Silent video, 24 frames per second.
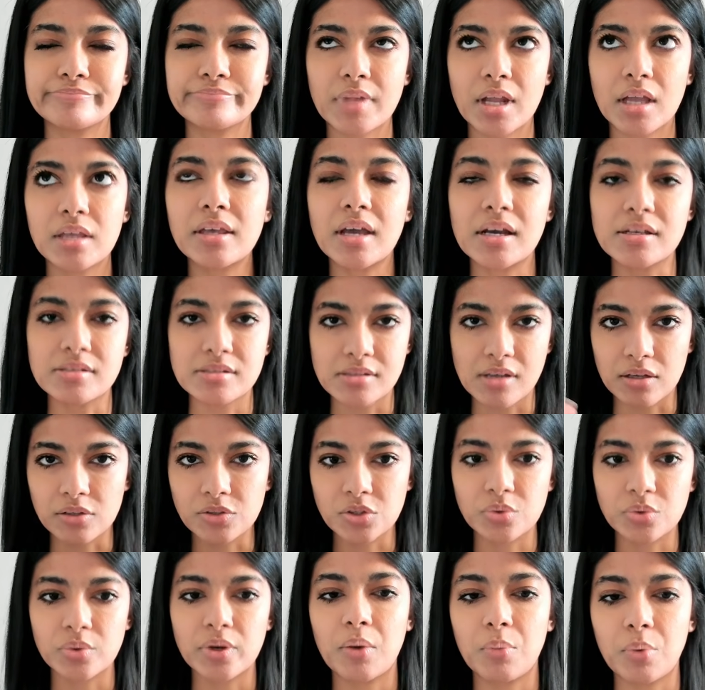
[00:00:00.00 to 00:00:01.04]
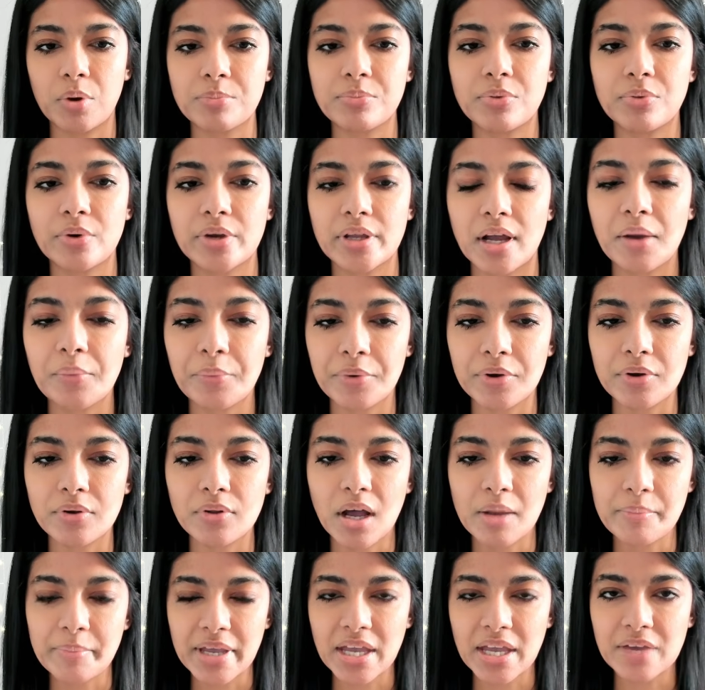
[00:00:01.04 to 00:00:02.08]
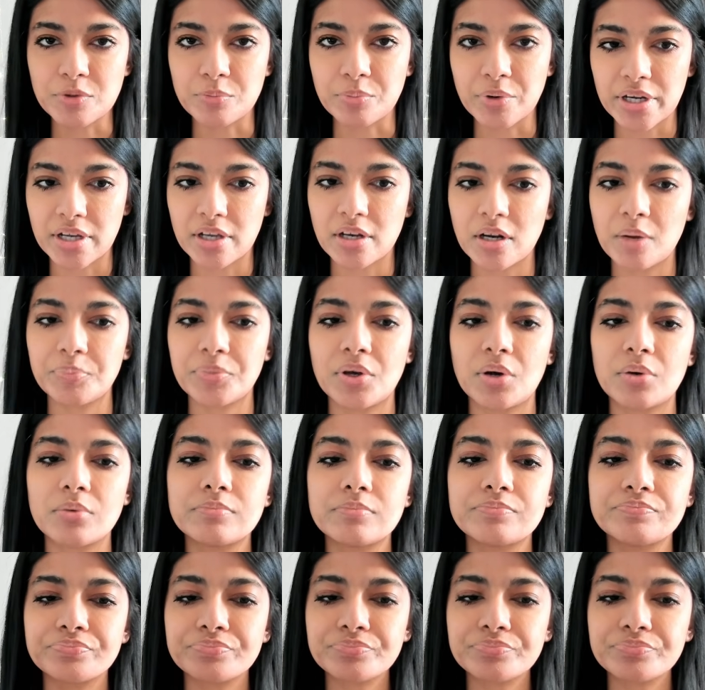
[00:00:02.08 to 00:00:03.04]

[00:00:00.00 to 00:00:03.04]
Yes, I'll do it at one point. I will. I may have to break it up though.